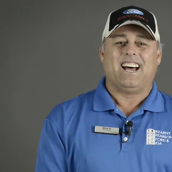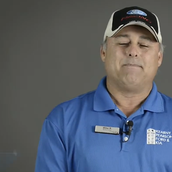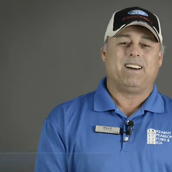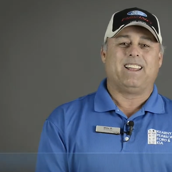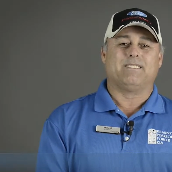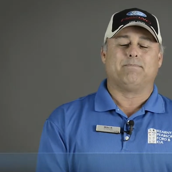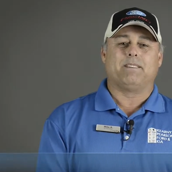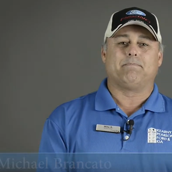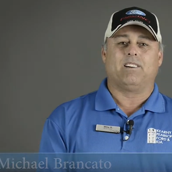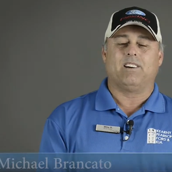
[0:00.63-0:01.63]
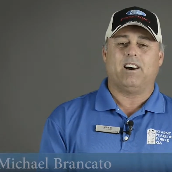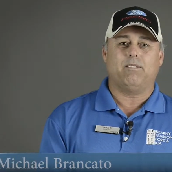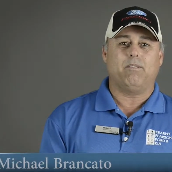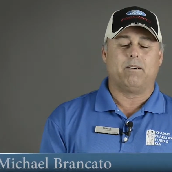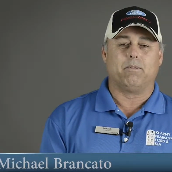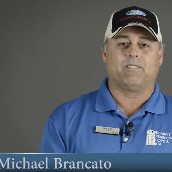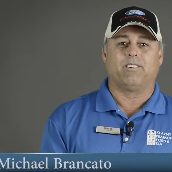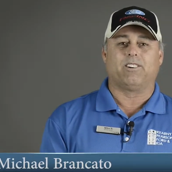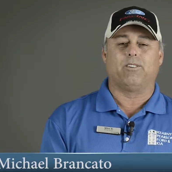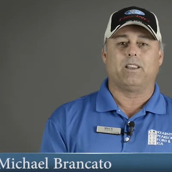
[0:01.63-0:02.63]
Hi, my name is Mike Brancato. I
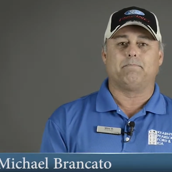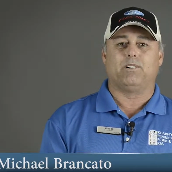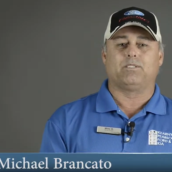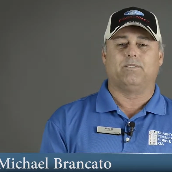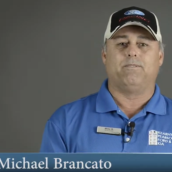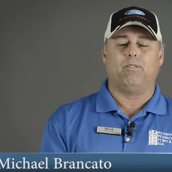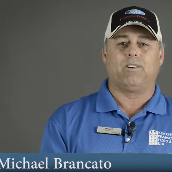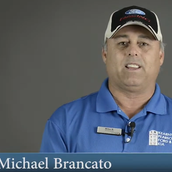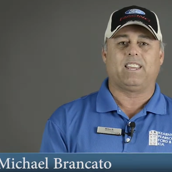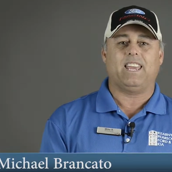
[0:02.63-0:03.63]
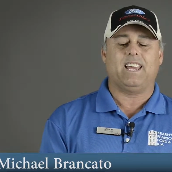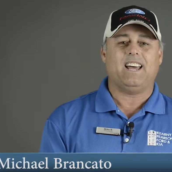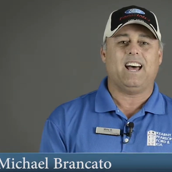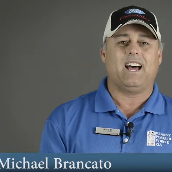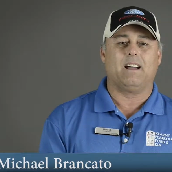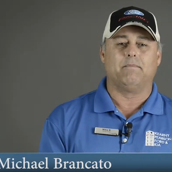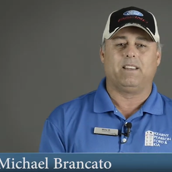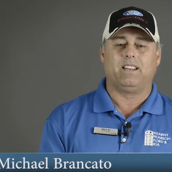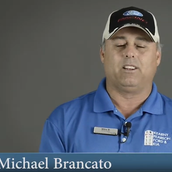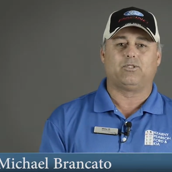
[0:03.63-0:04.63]
work for Kearny Pearson Ford and Kia.
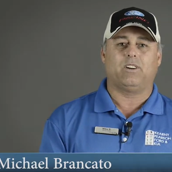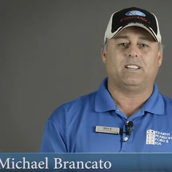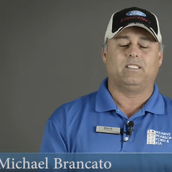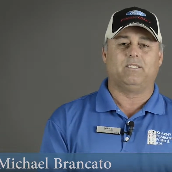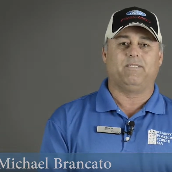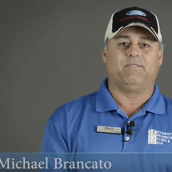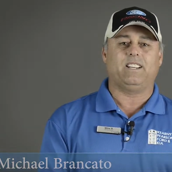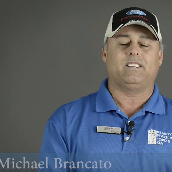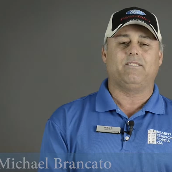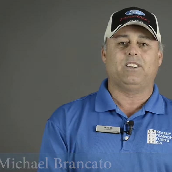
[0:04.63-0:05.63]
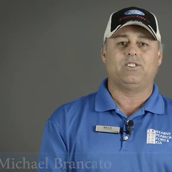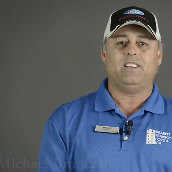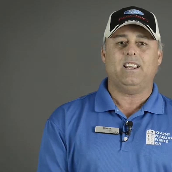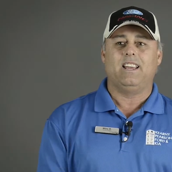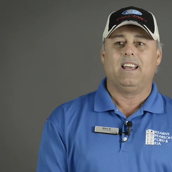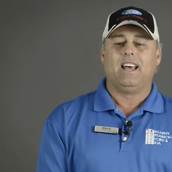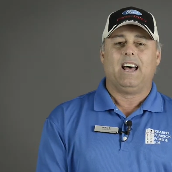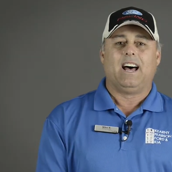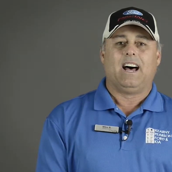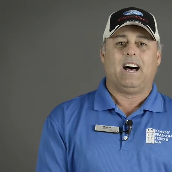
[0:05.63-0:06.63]
I'm in the truck and fleet division.
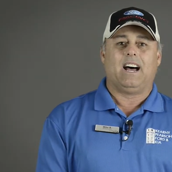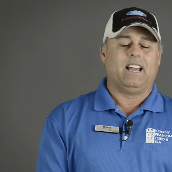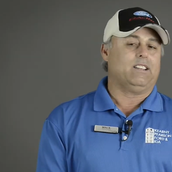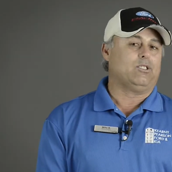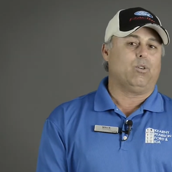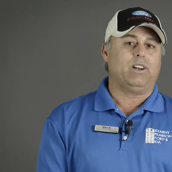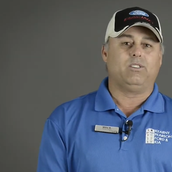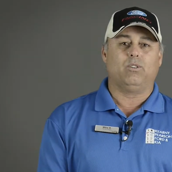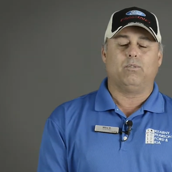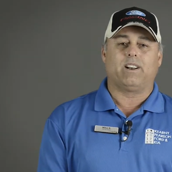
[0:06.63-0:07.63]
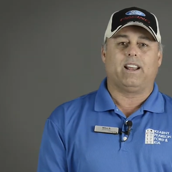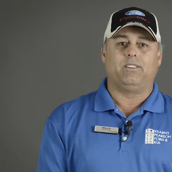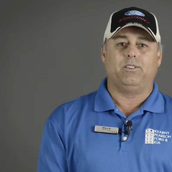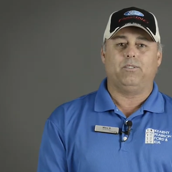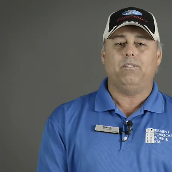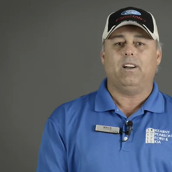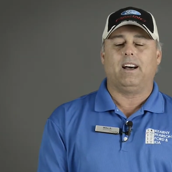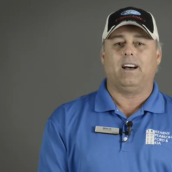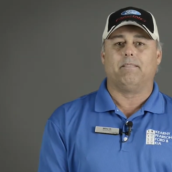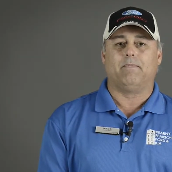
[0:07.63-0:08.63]
I enjoy doing what I do.
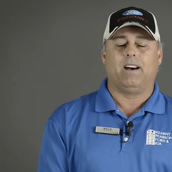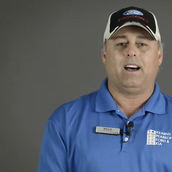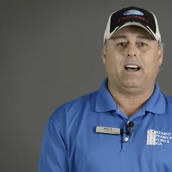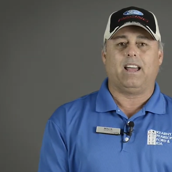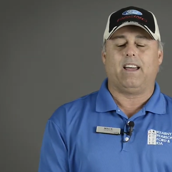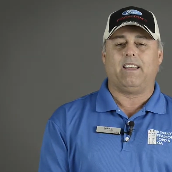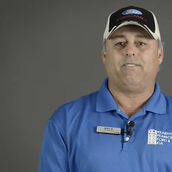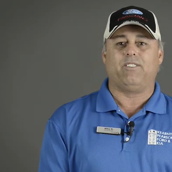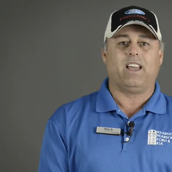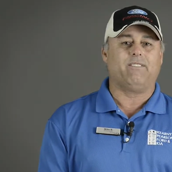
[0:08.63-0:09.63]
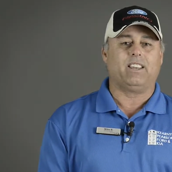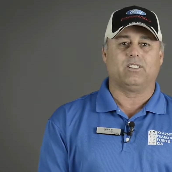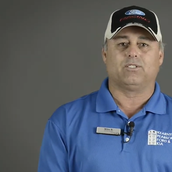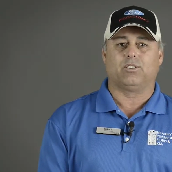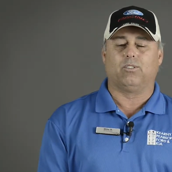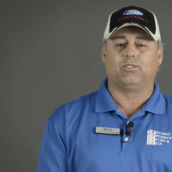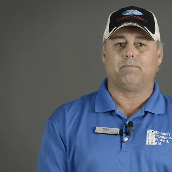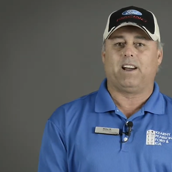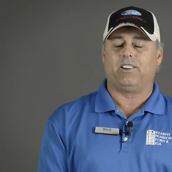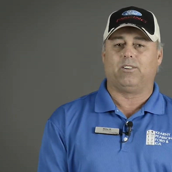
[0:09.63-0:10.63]
Um, if you have any
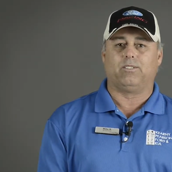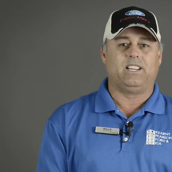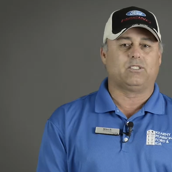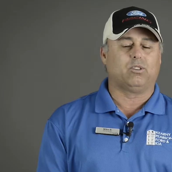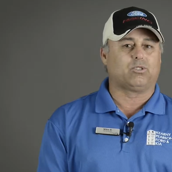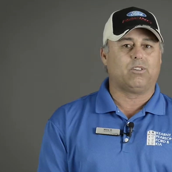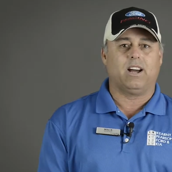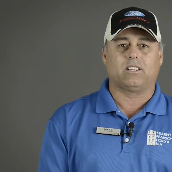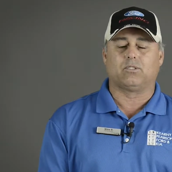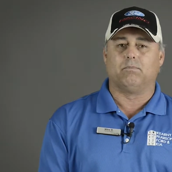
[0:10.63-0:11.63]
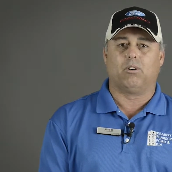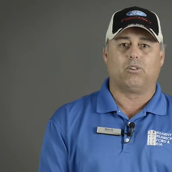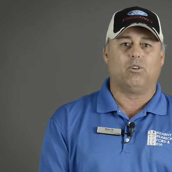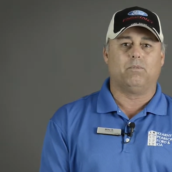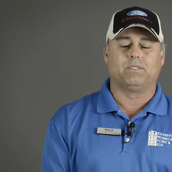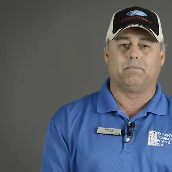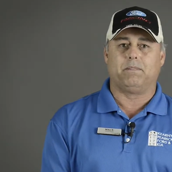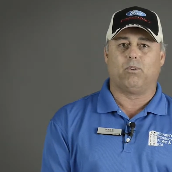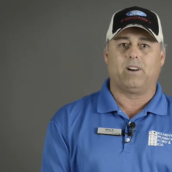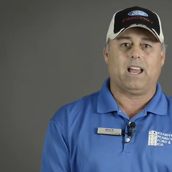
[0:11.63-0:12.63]
concerns about your diesel trucks or motorhomes,
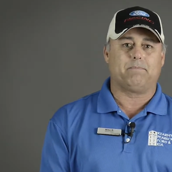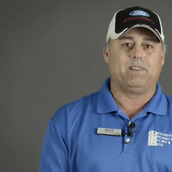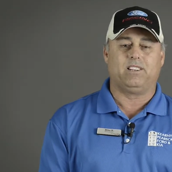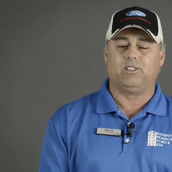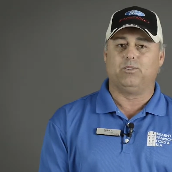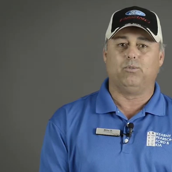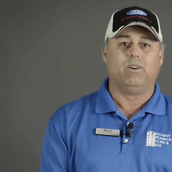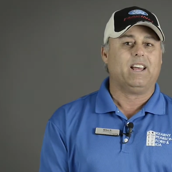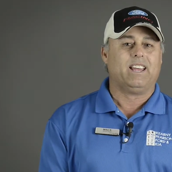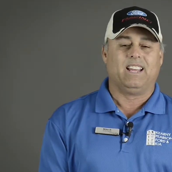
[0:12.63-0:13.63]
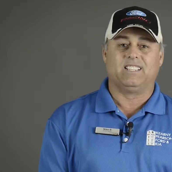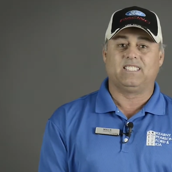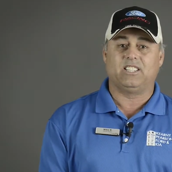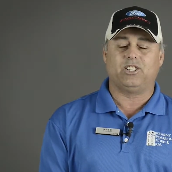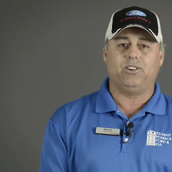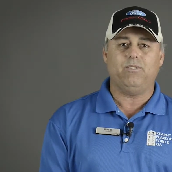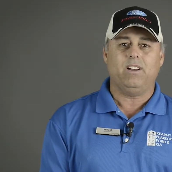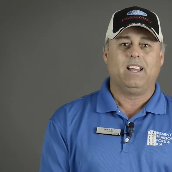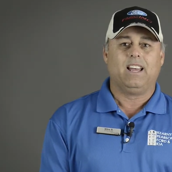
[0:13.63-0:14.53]
I'll be more than happy to assist you.